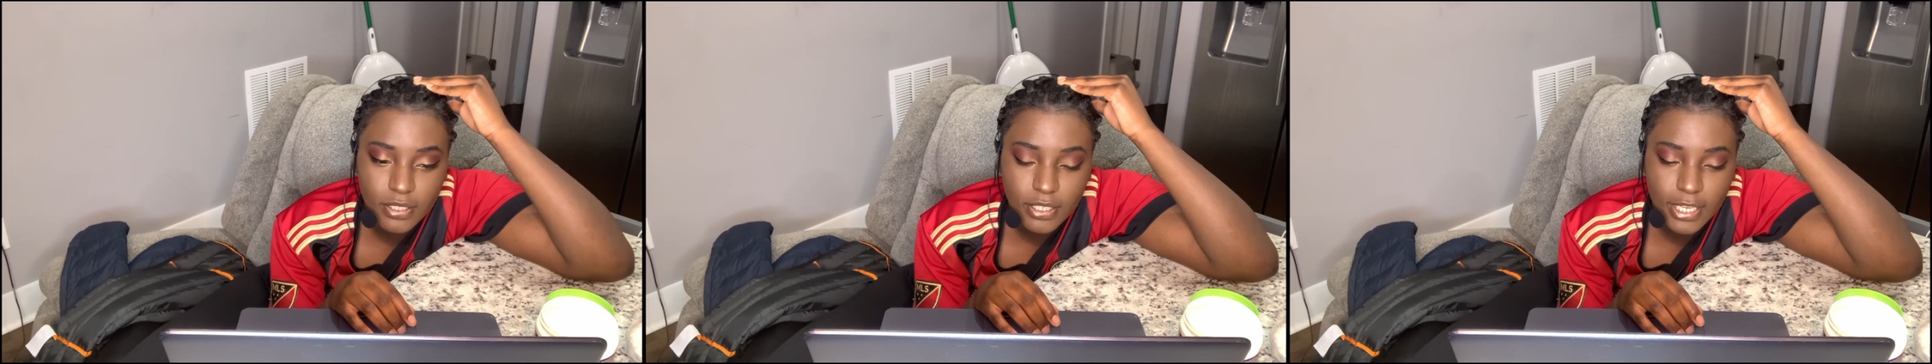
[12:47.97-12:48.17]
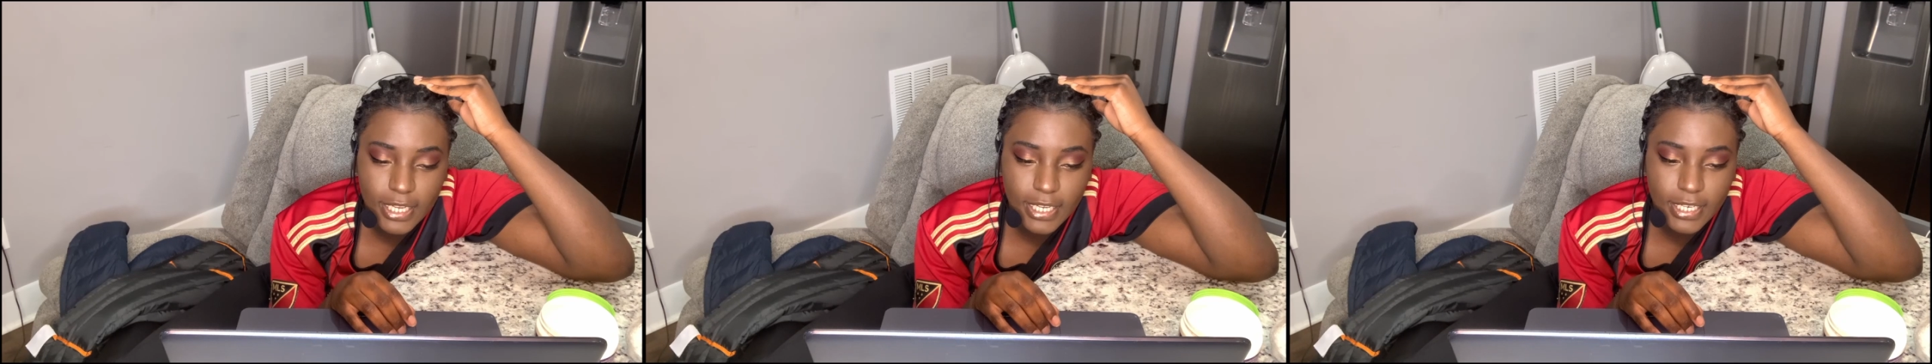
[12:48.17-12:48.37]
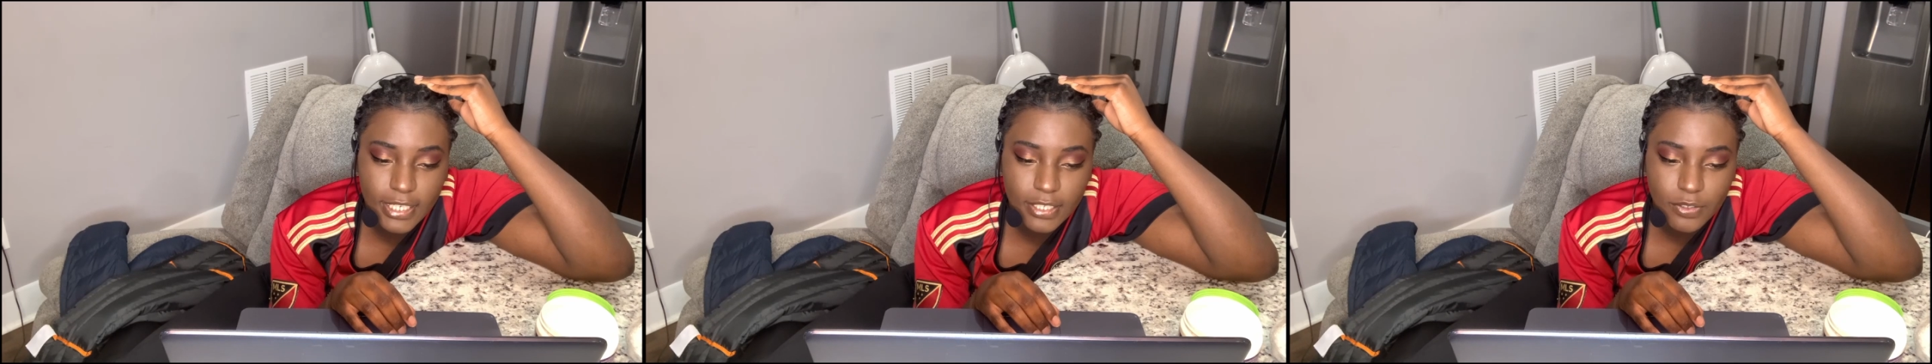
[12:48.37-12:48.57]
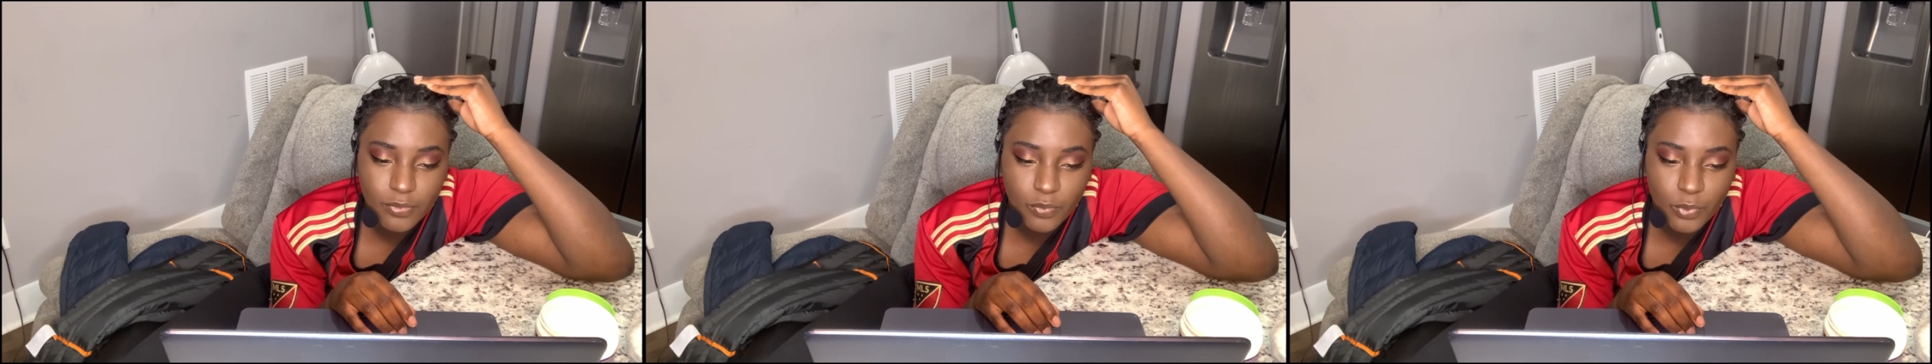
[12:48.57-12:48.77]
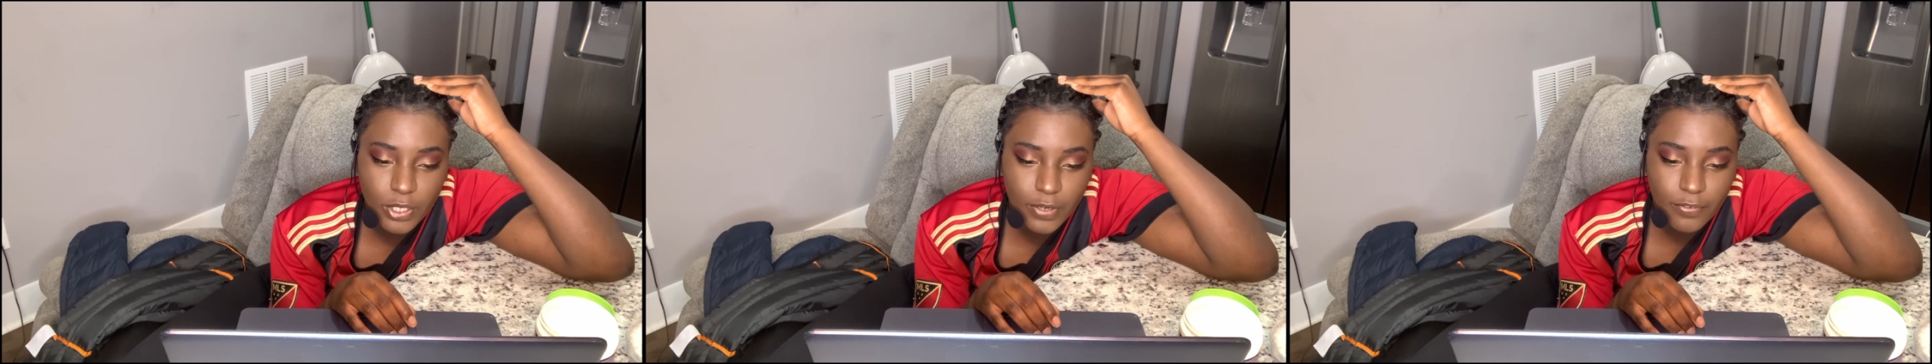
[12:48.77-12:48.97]
In
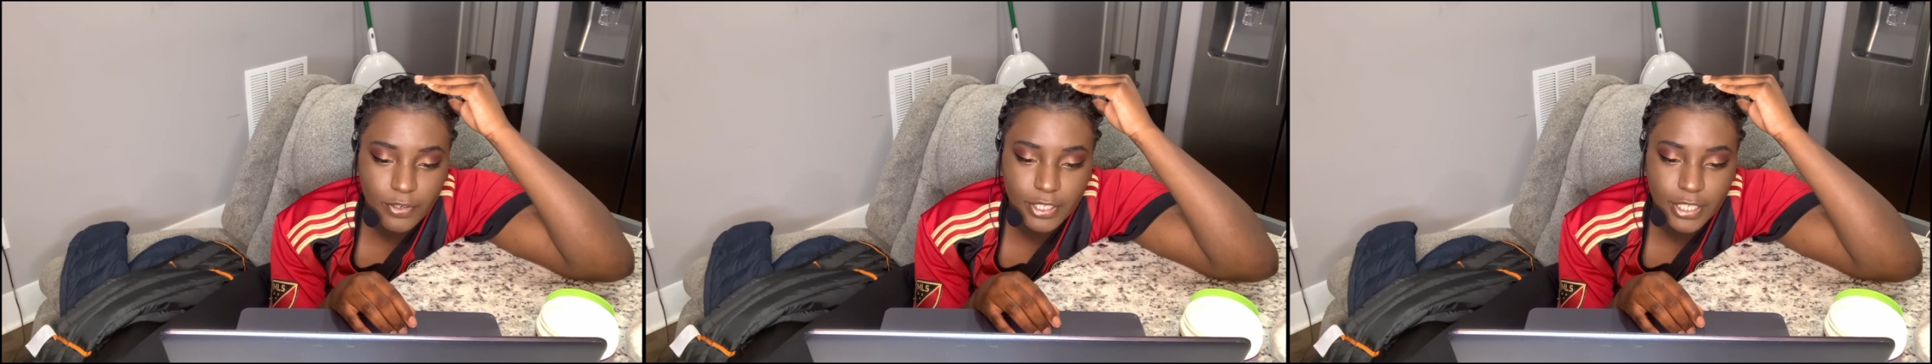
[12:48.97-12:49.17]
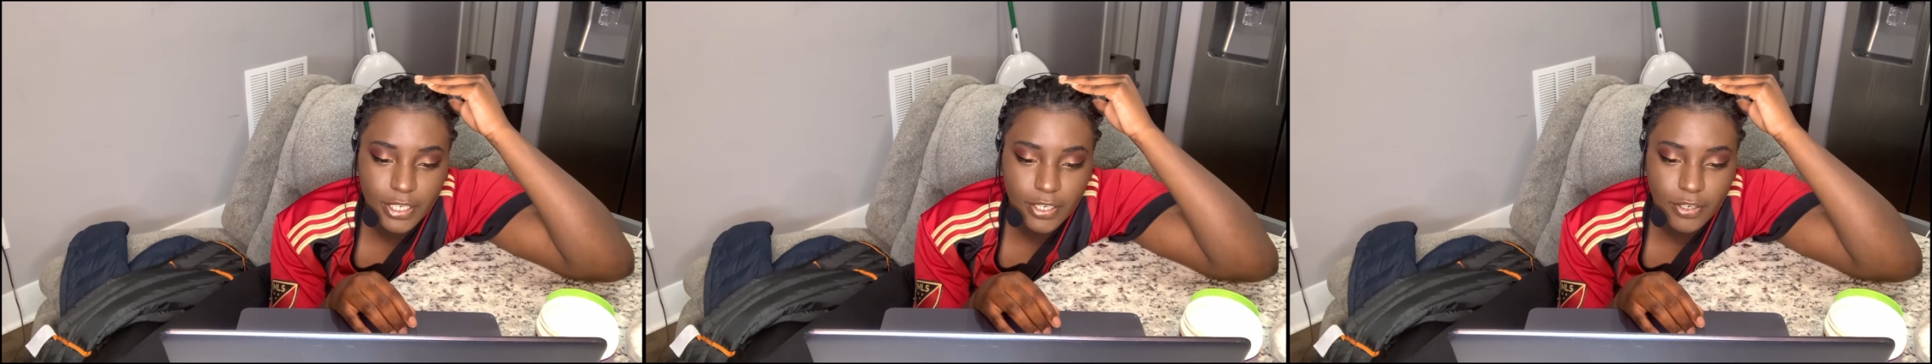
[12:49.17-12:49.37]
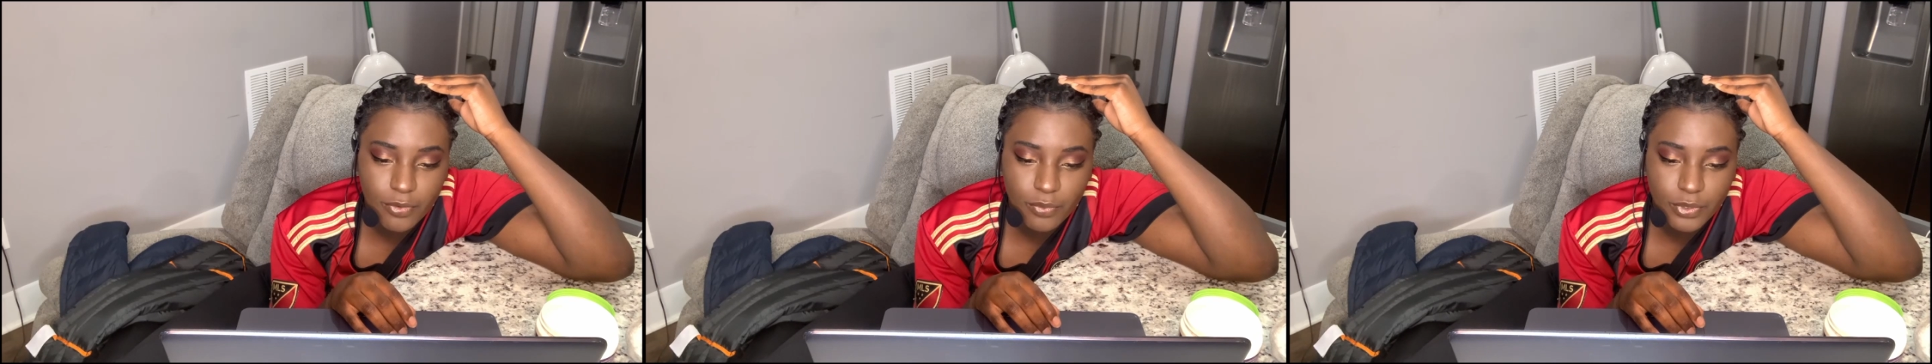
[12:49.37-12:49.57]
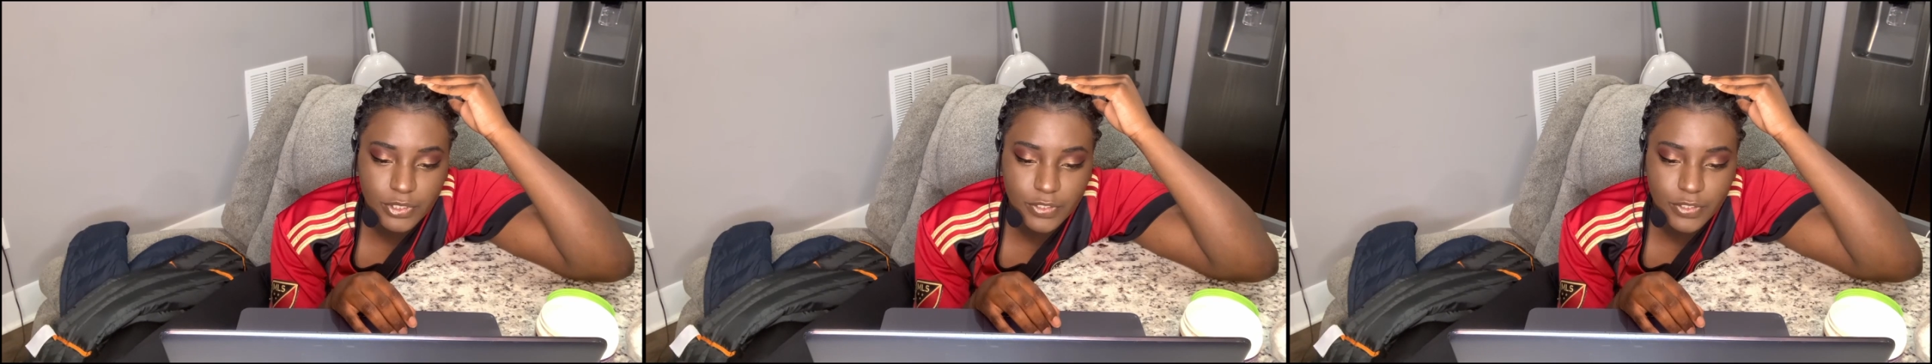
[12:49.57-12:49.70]
whatever year was